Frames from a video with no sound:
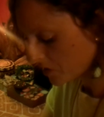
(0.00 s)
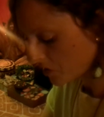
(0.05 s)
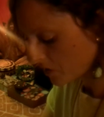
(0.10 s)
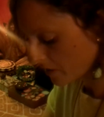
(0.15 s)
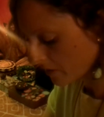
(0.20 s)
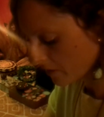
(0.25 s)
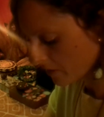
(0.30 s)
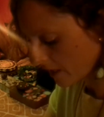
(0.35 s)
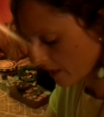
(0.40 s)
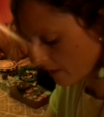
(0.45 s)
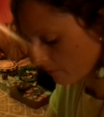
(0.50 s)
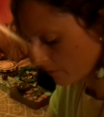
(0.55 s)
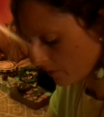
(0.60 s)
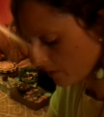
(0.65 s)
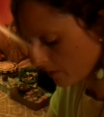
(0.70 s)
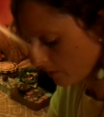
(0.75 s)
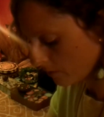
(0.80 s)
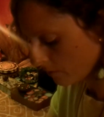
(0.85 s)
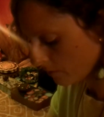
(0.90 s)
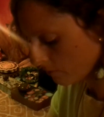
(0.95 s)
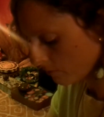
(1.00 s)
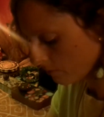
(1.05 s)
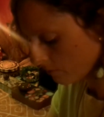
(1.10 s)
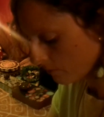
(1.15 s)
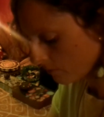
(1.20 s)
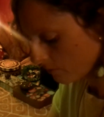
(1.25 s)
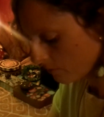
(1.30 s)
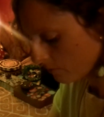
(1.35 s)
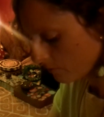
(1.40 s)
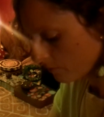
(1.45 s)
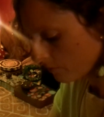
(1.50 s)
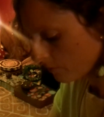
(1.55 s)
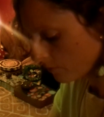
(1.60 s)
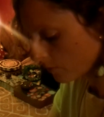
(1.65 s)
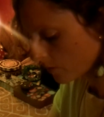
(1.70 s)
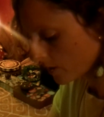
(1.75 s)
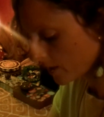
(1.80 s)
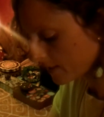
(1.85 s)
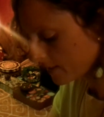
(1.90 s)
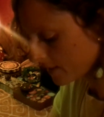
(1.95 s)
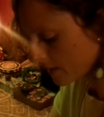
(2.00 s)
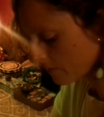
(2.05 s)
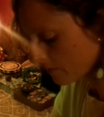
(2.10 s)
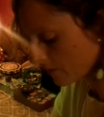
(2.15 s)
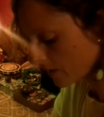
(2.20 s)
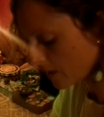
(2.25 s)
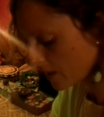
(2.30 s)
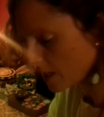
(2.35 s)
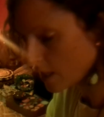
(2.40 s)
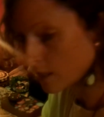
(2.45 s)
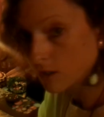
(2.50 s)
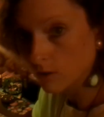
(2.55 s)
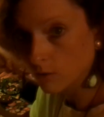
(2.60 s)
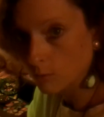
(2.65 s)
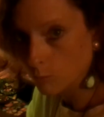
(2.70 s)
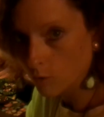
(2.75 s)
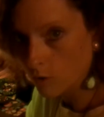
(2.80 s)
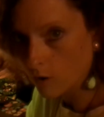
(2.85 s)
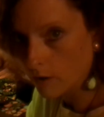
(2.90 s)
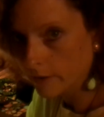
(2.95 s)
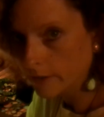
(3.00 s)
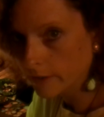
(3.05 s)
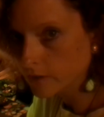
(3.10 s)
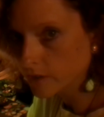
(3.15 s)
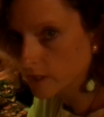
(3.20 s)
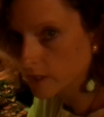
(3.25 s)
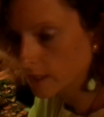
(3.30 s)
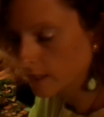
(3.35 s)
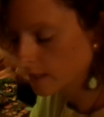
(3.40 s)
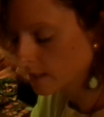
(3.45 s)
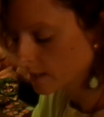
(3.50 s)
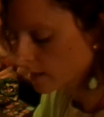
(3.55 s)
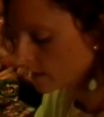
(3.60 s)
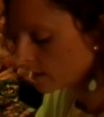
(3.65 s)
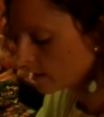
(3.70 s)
share that with you. 47 in numerology.